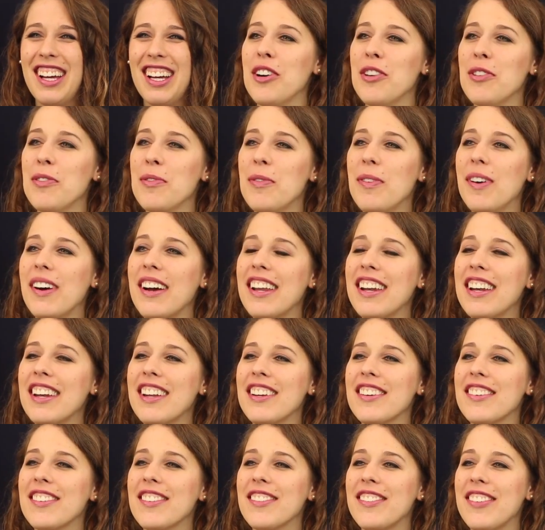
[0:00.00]
One
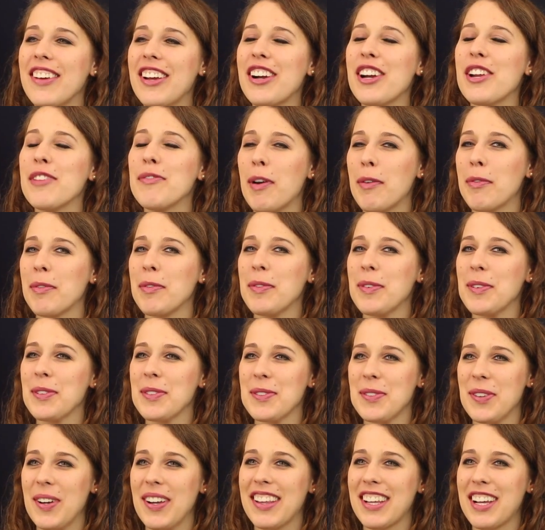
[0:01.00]
very memorable
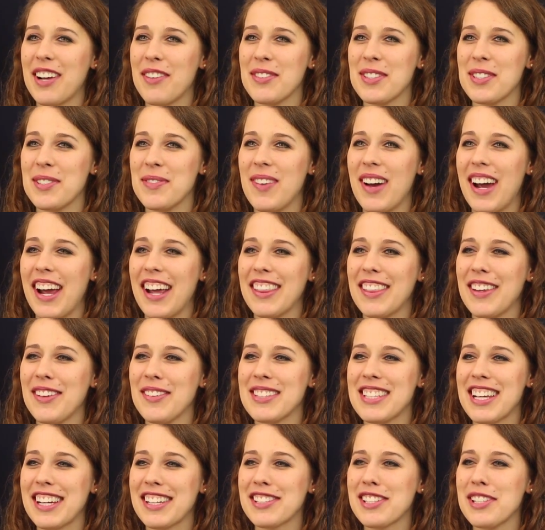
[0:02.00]
story that comes to mind that
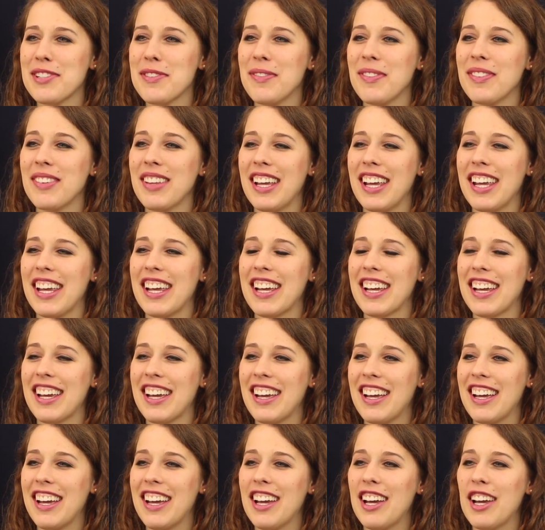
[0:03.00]
was actually like
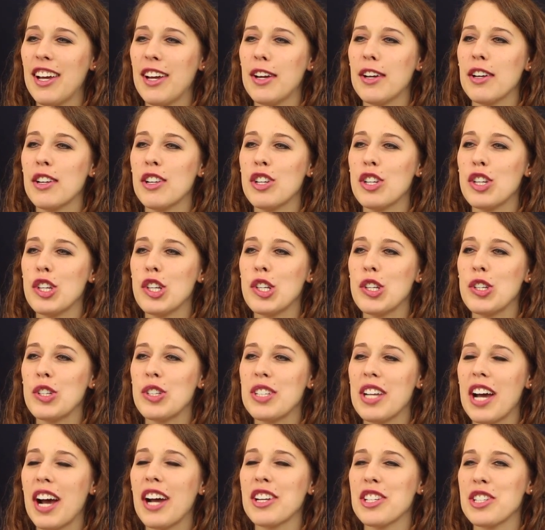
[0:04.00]

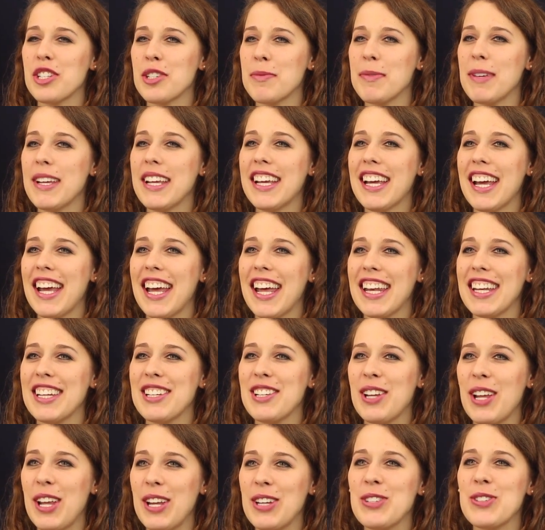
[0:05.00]
touched me
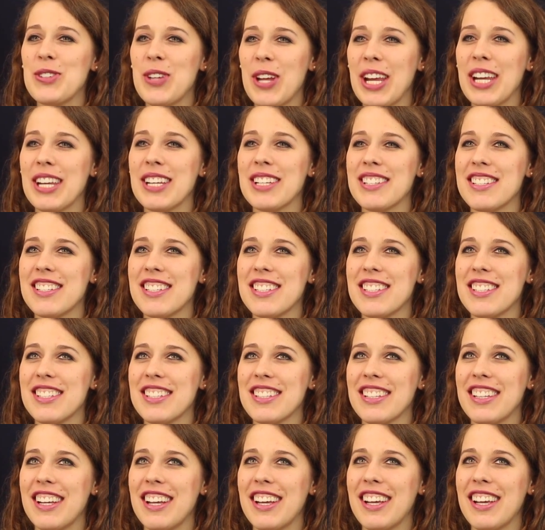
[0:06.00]
and
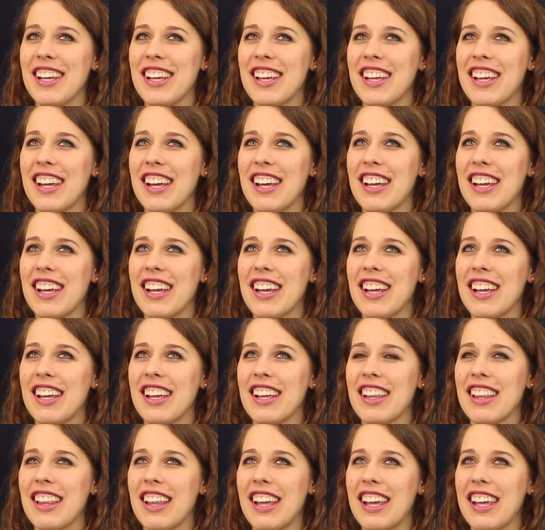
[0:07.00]
changed,
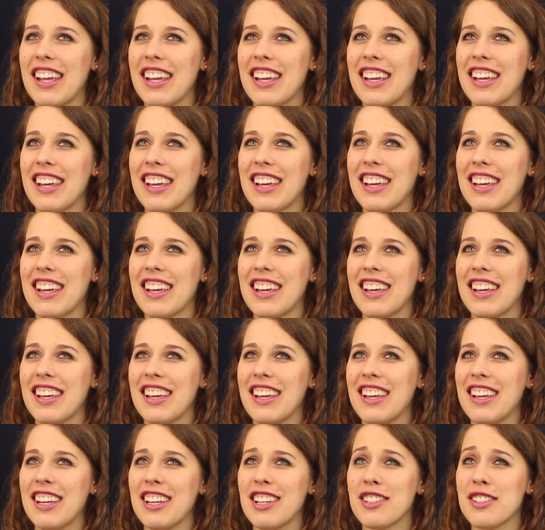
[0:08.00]
like
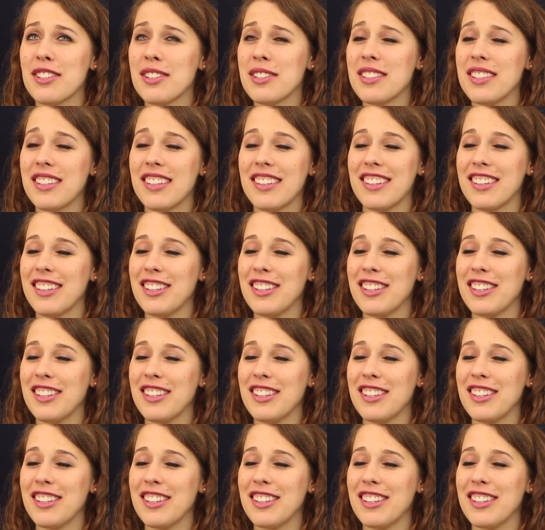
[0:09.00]
just